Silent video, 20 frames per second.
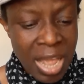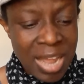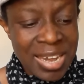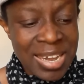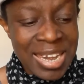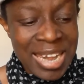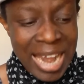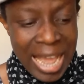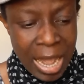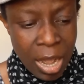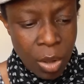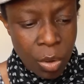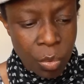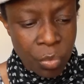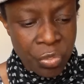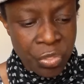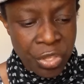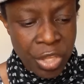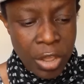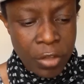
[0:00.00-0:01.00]

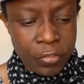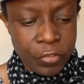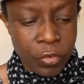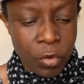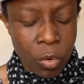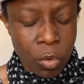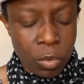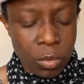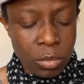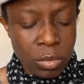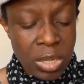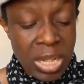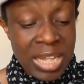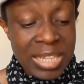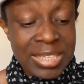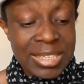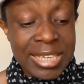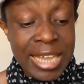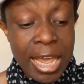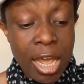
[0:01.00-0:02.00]
Now, therefore,
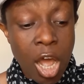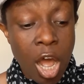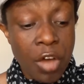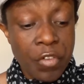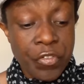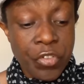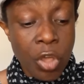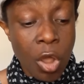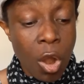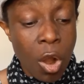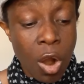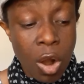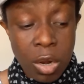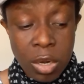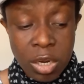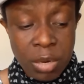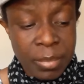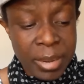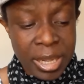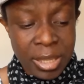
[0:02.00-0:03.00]
take off your
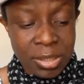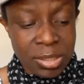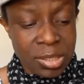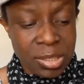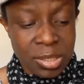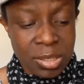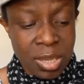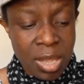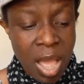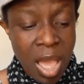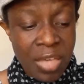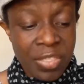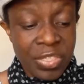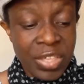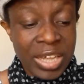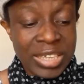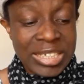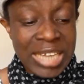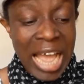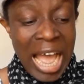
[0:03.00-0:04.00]
ornaments
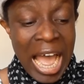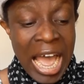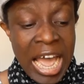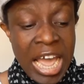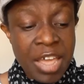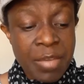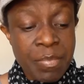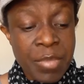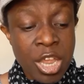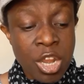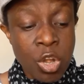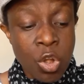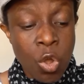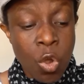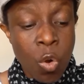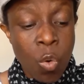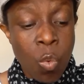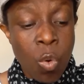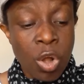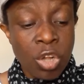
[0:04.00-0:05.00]
that I may
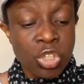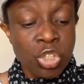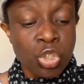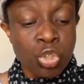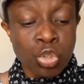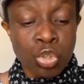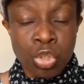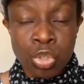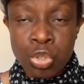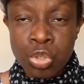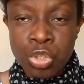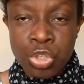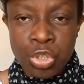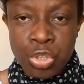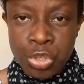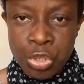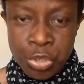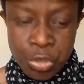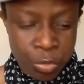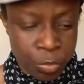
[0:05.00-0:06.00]
know what to do
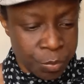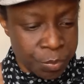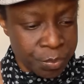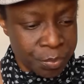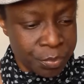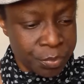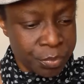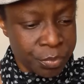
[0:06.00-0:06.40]
to you.